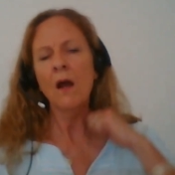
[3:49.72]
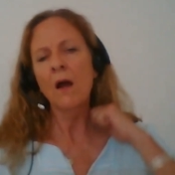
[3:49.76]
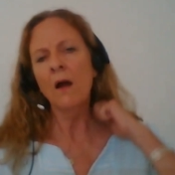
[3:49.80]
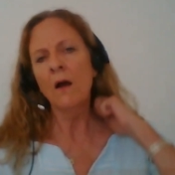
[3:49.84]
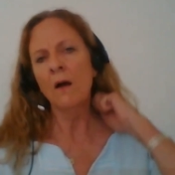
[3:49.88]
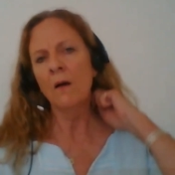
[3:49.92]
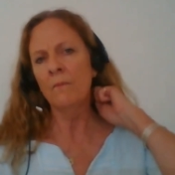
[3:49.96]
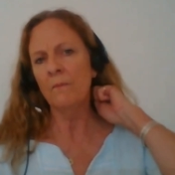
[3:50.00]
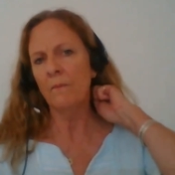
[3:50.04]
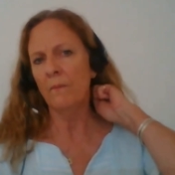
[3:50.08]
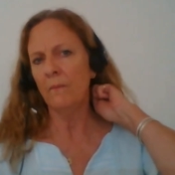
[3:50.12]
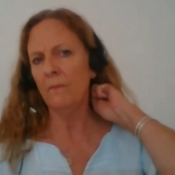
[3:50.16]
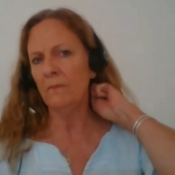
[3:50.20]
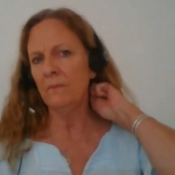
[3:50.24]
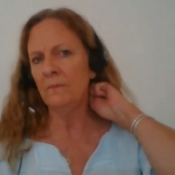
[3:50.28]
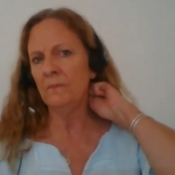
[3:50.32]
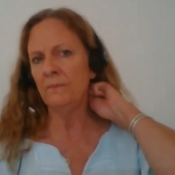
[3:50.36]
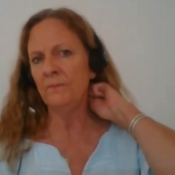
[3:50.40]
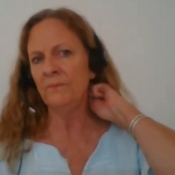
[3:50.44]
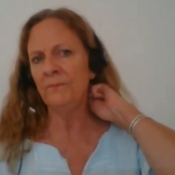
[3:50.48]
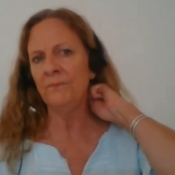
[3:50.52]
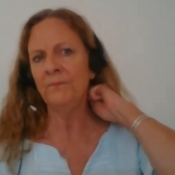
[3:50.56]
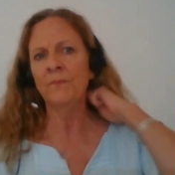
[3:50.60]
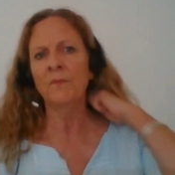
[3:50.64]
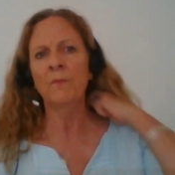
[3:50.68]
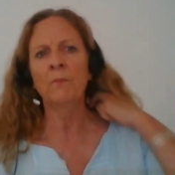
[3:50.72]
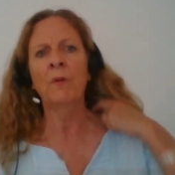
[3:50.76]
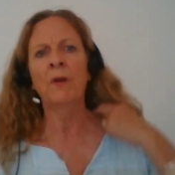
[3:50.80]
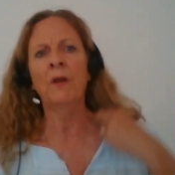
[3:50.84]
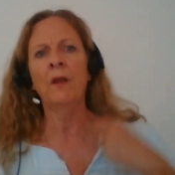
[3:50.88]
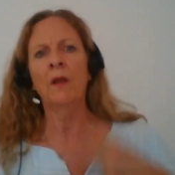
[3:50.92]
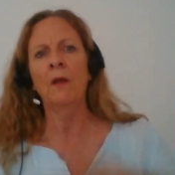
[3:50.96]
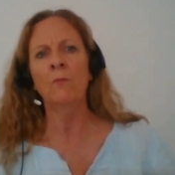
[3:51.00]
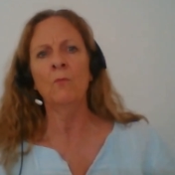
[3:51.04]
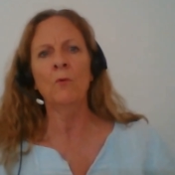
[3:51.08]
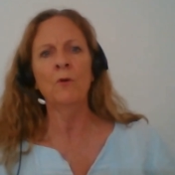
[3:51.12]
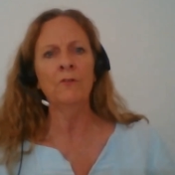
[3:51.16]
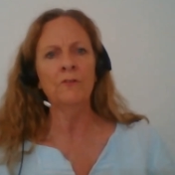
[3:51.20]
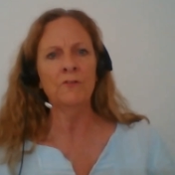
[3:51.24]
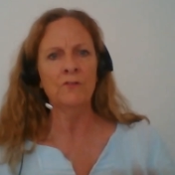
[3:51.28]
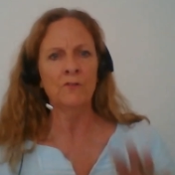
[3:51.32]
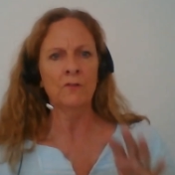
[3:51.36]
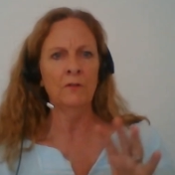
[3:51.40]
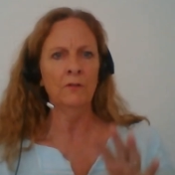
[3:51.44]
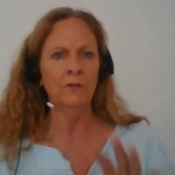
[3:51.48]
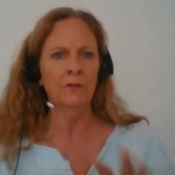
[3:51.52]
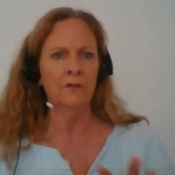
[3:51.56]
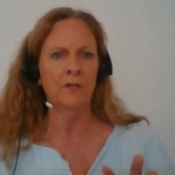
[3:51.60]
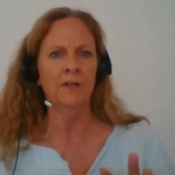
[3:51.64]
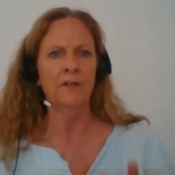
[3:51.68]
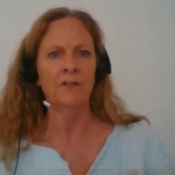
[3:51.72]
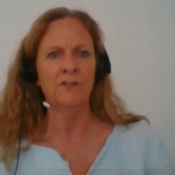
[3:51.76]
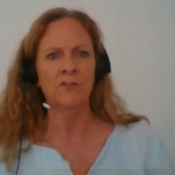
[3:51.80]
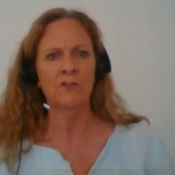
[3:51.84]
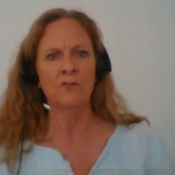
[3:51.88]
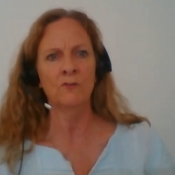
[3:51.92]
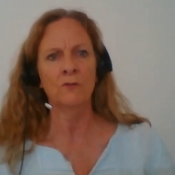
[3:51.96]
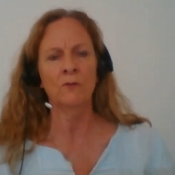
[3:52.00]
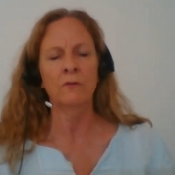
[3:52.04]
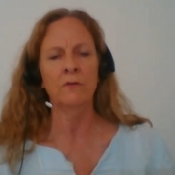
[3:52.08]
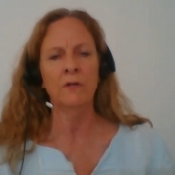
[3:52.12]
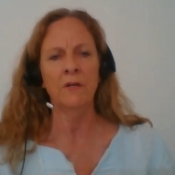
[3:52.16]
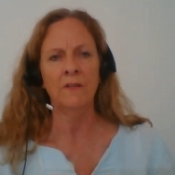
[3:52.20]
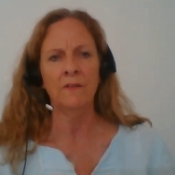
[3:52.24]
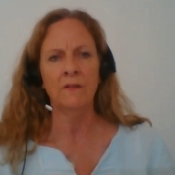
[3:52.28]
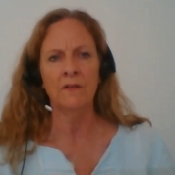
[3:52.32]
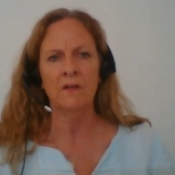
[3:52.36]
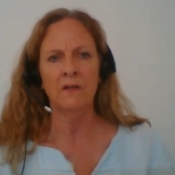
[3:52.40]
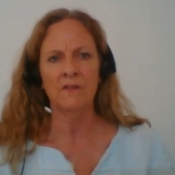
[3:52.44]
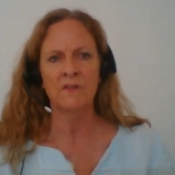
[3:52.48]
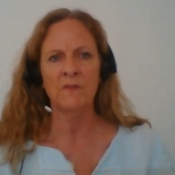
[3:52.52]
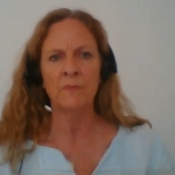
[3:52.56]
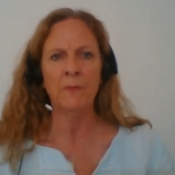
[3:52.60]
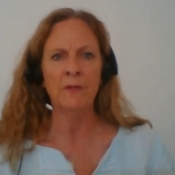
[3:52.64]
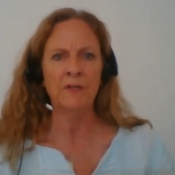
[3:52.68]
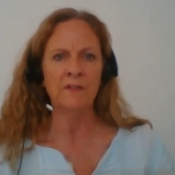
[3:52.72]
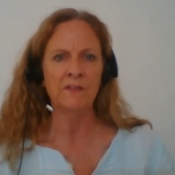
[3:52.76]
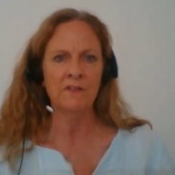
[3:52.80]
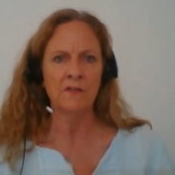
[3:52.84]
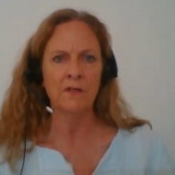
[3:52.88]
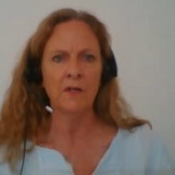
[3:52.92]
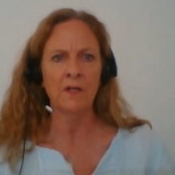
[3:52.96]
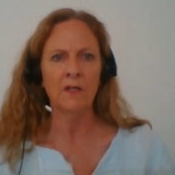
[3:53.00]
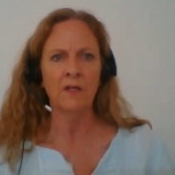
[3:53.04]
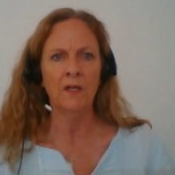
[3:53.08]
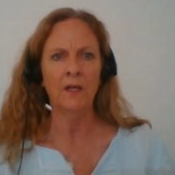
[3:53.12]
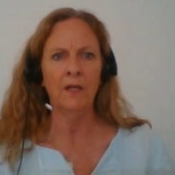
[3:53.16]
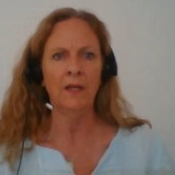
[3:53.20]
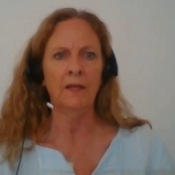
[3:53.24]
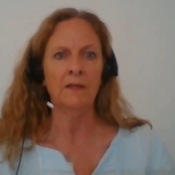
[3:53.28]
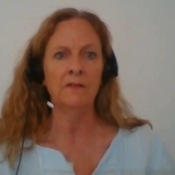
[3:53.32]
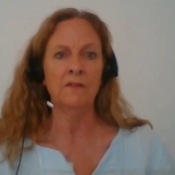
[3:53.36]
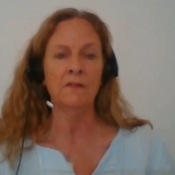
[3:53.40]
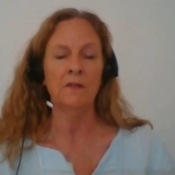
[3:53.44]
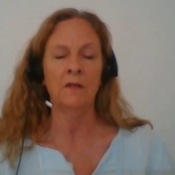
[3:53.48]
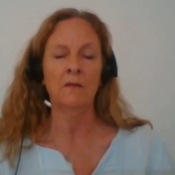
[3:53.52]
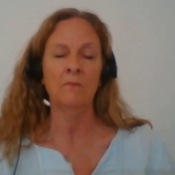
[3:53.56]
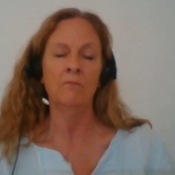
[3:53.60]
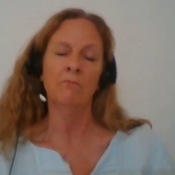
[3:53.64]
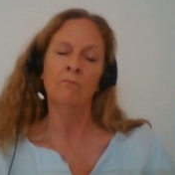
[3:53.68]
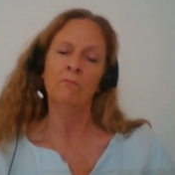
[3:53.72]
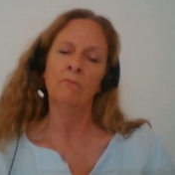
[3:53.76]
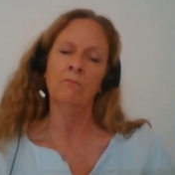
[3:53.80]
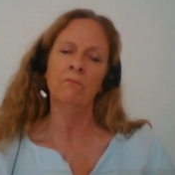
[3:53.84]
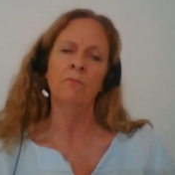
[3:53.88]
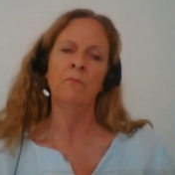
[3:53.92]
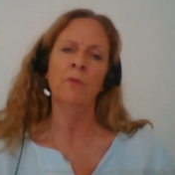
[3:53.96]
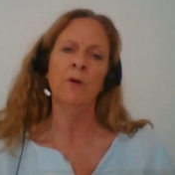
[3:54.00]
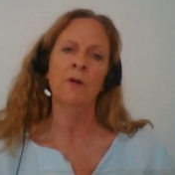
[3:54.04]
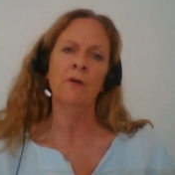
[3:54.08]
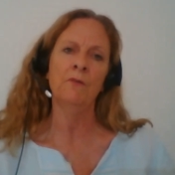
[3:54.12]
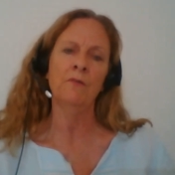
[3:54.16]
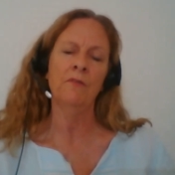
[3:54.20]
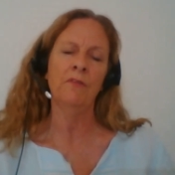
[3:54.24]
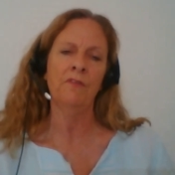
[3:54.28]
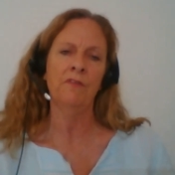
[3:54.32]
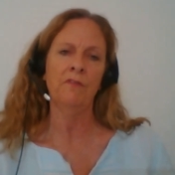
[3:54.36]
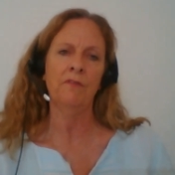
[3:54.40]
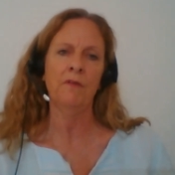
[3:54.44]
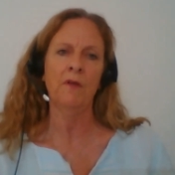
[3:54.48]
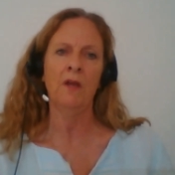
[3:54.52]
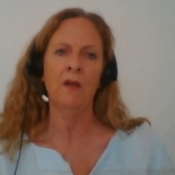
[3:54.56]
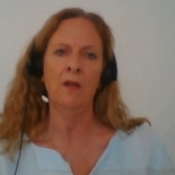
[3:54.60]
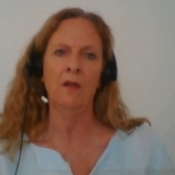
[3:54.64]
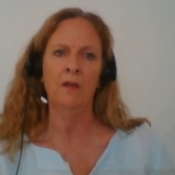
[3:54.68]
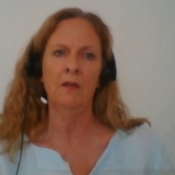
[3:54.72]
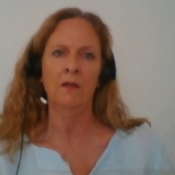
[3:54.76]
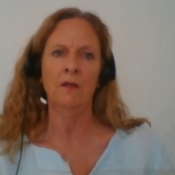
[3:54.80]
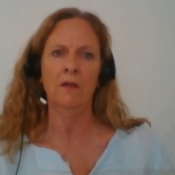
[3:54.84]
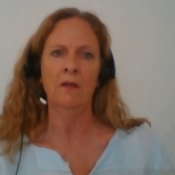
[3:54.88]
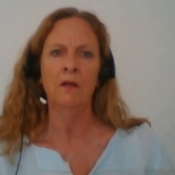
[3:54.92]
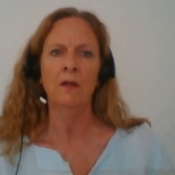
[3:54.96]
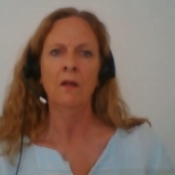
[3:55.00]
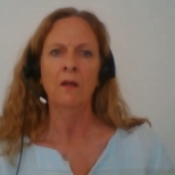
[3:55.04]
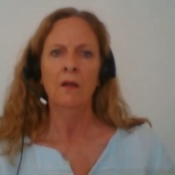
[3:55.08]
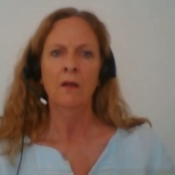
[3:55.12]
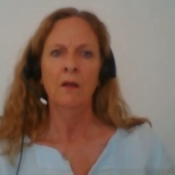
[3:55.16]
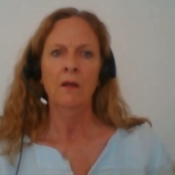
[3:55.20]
Um, but I want to look at a story that has been circulating both in